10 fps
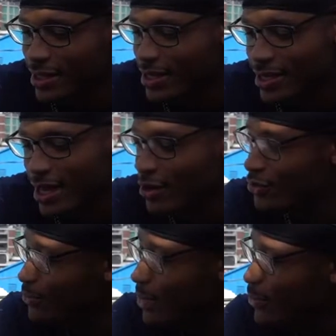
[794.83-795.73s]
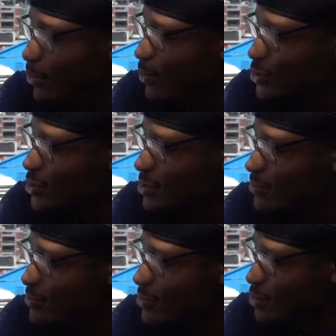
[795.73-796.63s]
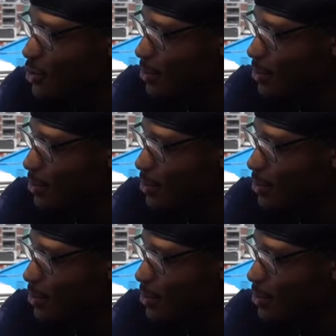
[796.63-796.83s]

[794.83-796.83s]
like, I don't remember most of them, you know,